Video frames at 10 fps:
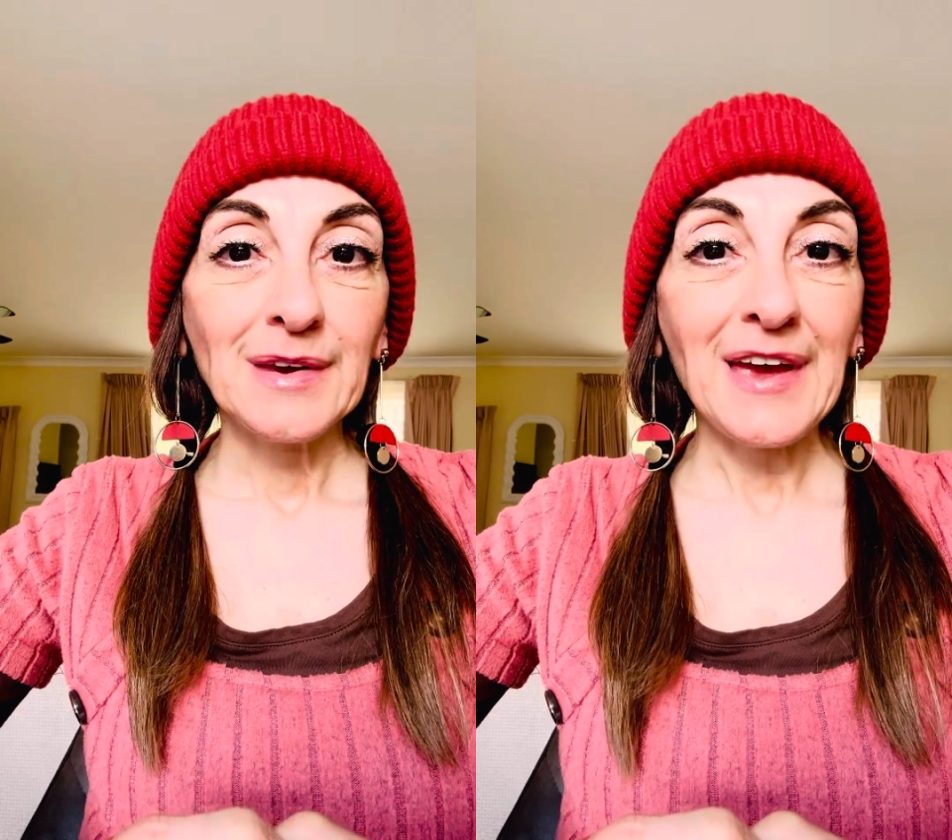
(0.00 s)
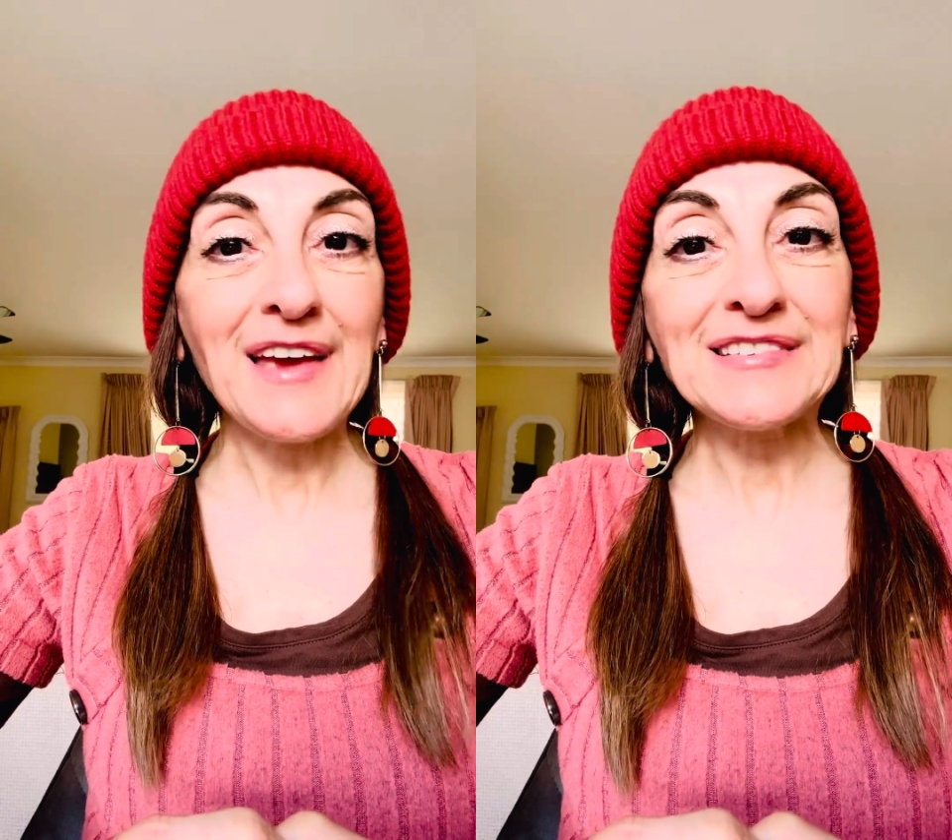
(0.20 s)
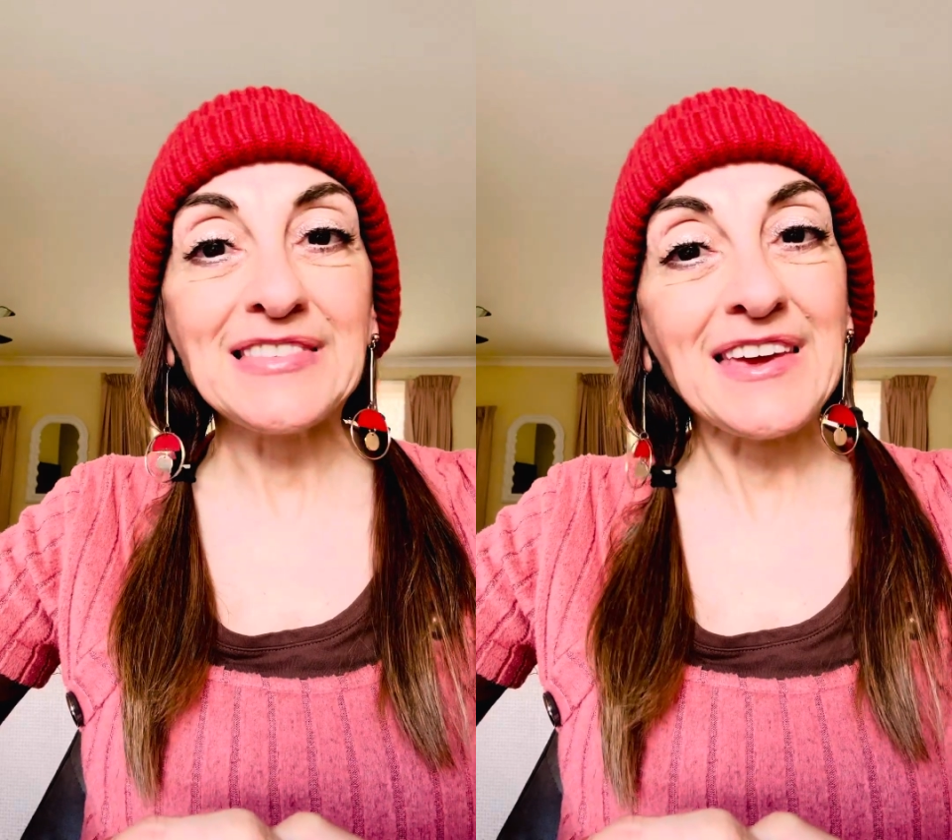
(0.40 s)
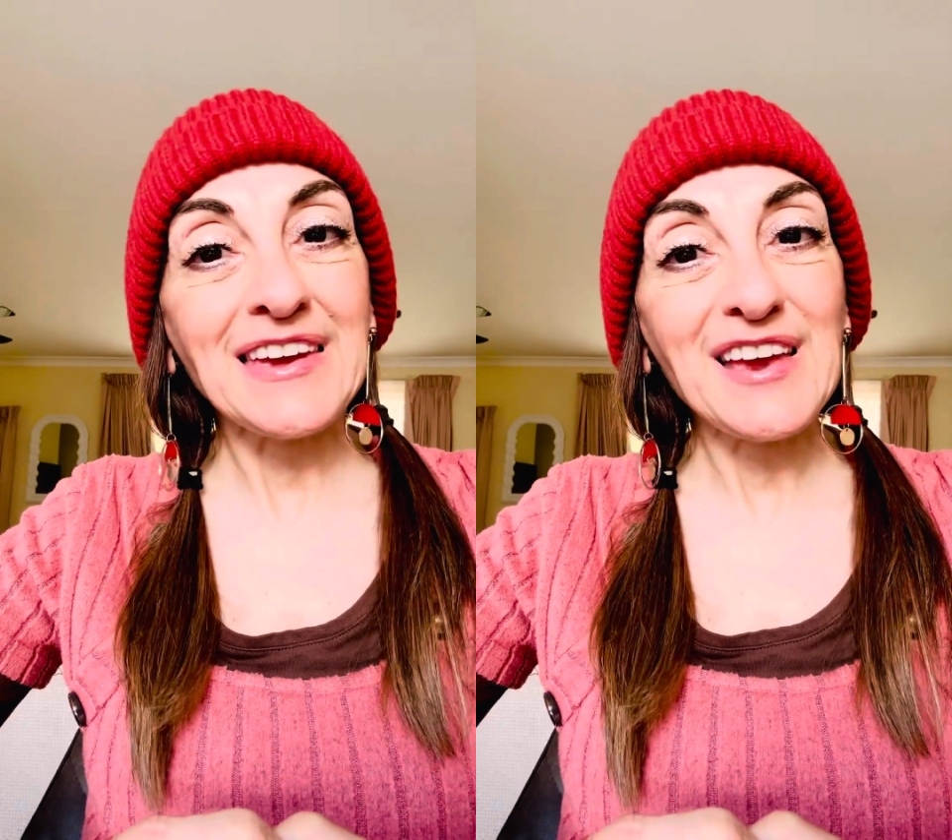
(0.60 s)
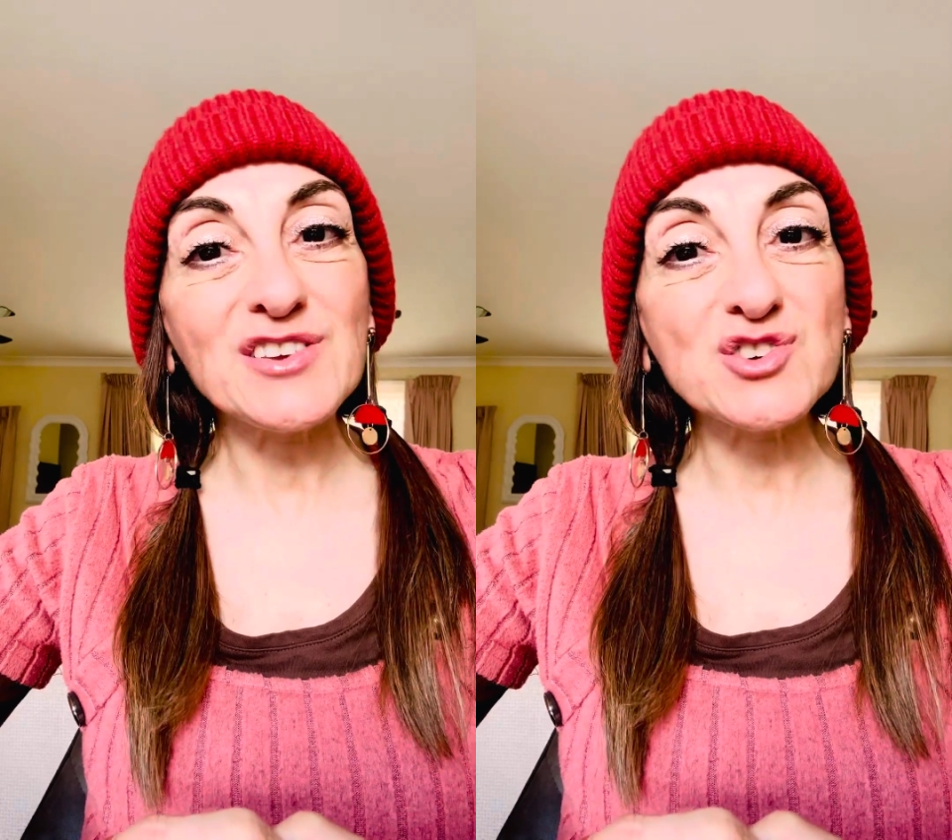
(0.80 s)
Is
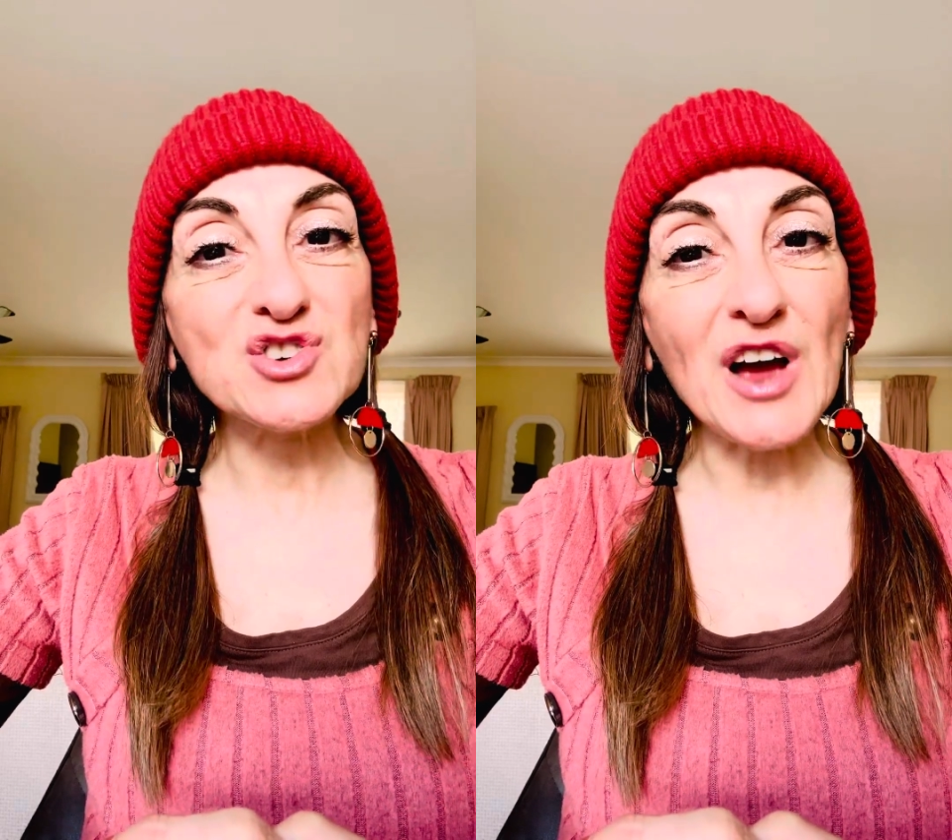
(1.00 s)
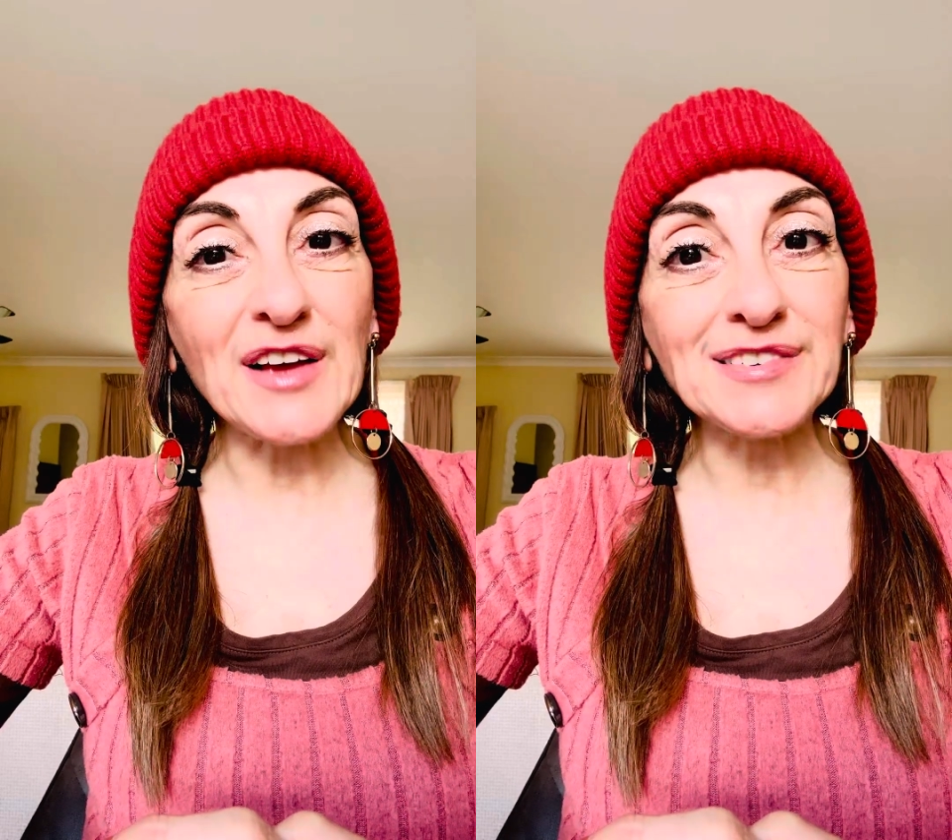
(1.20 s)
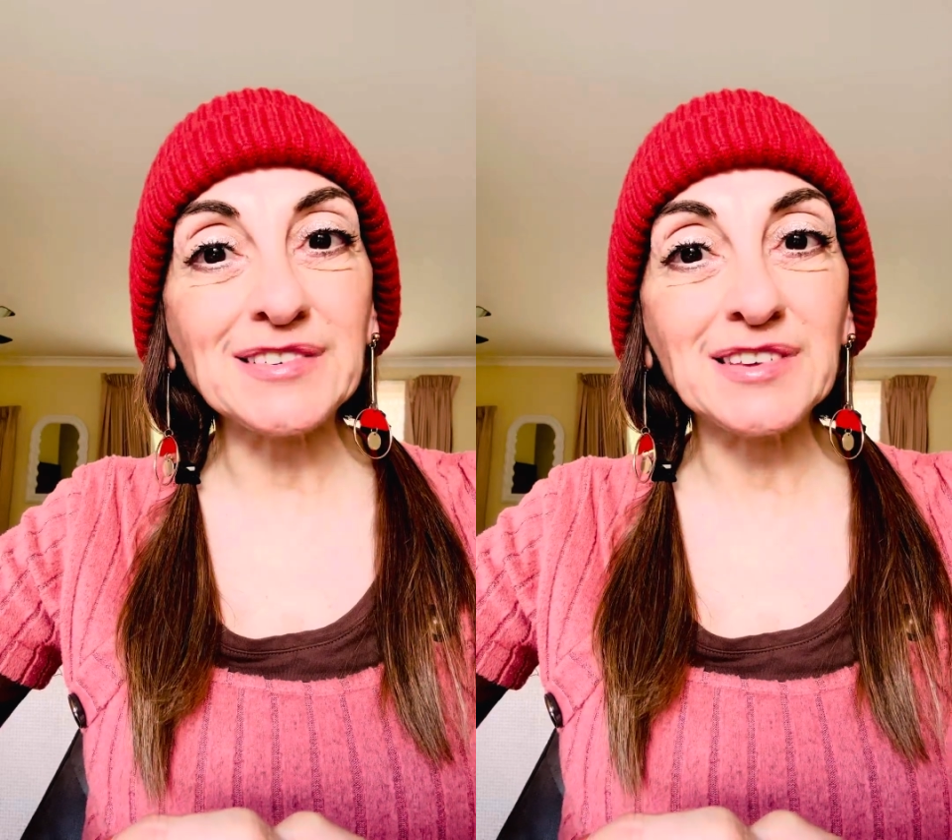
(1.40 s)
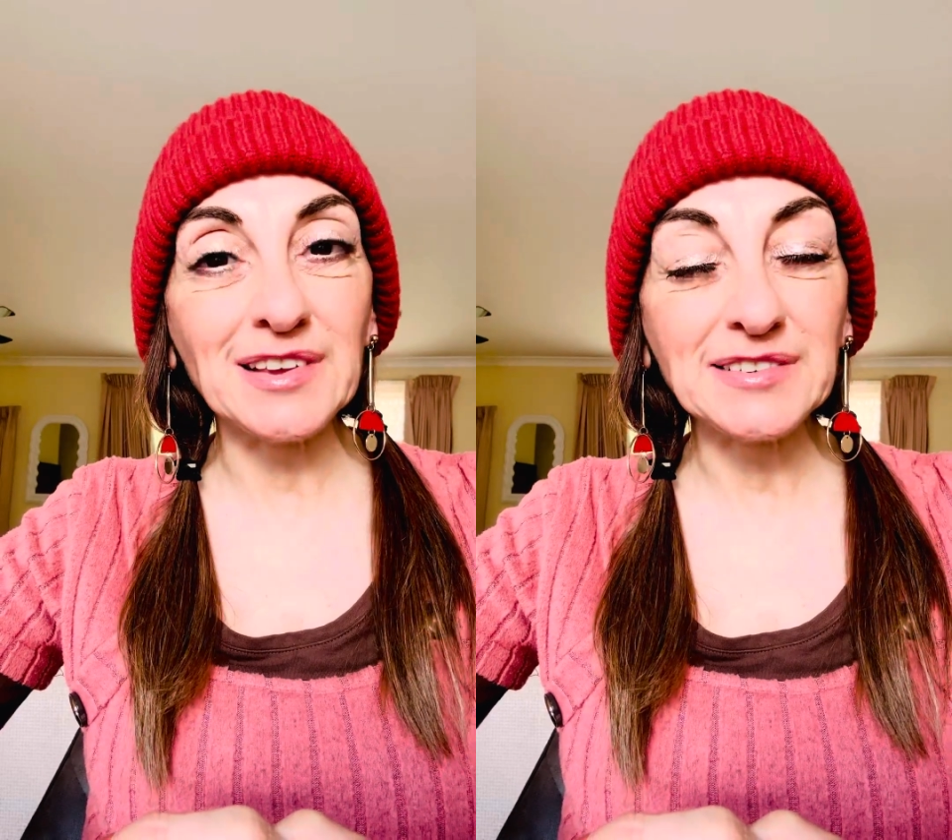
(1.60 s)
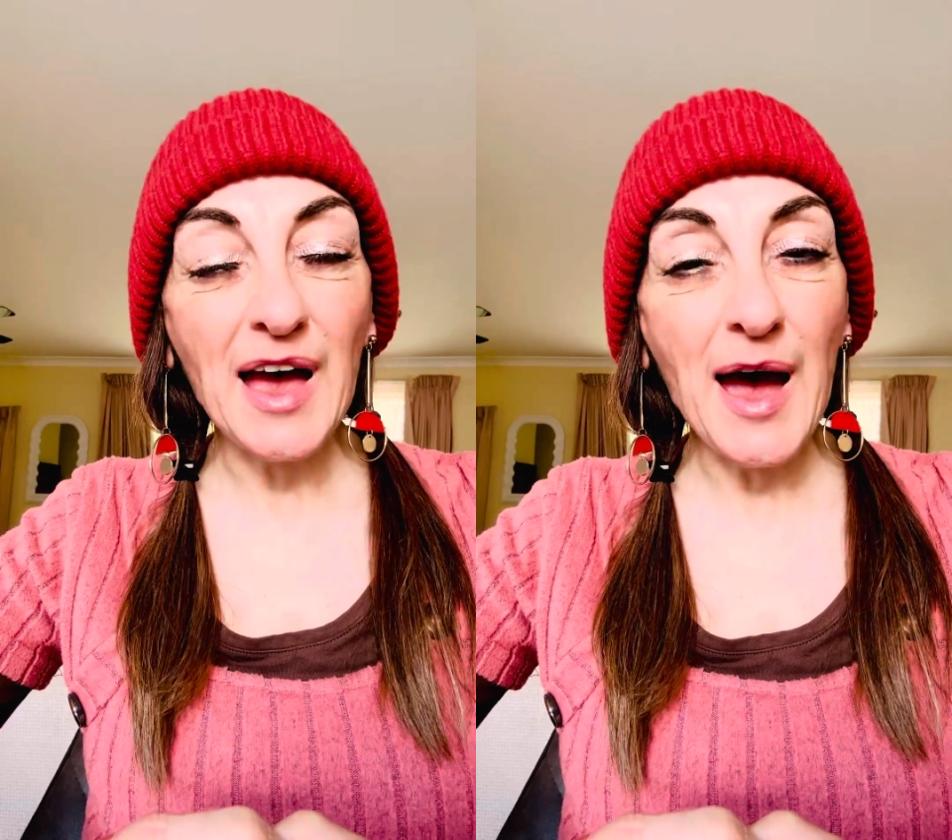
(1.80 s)
the
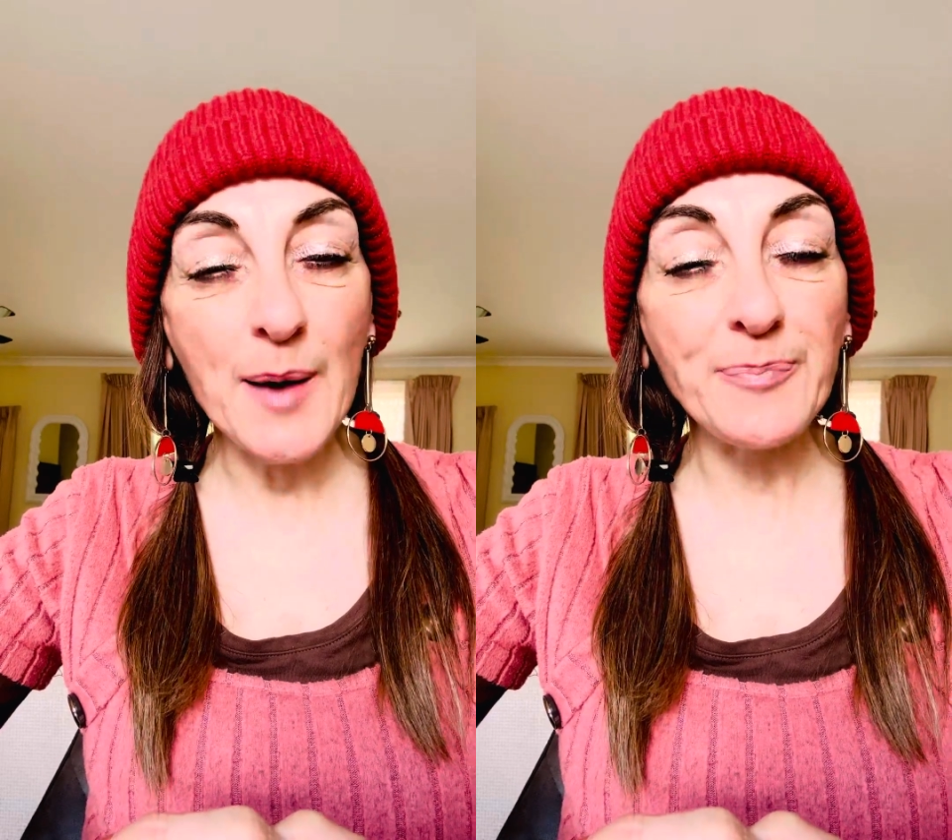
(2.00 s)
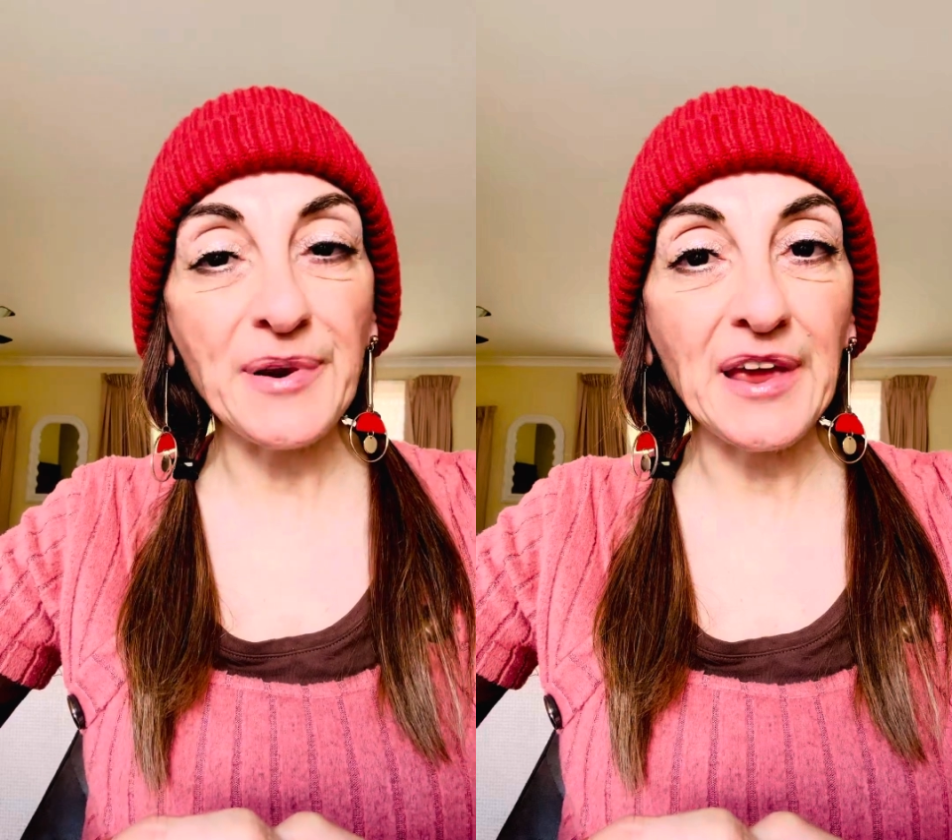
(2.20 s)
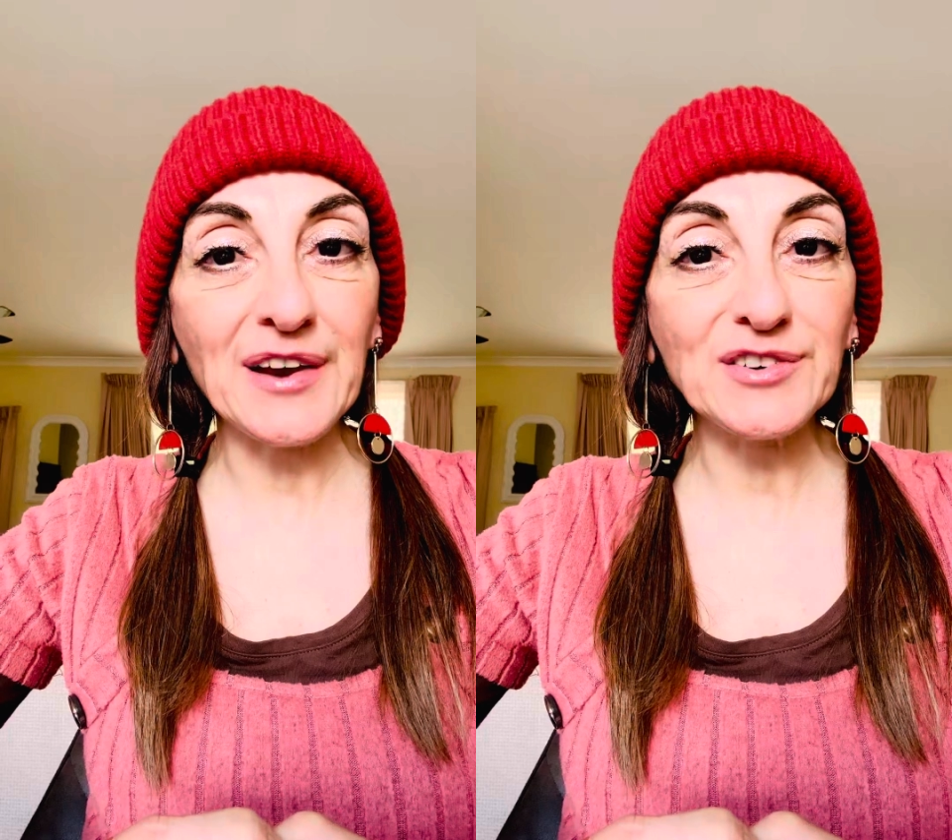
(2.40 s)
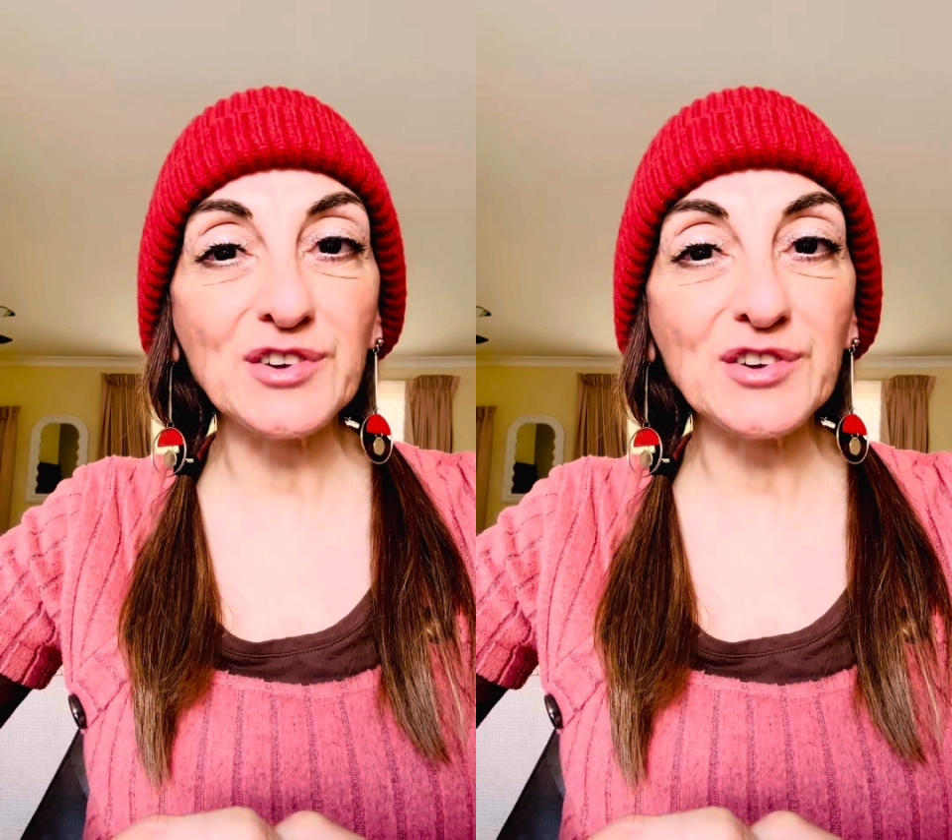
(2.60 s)
injustice happening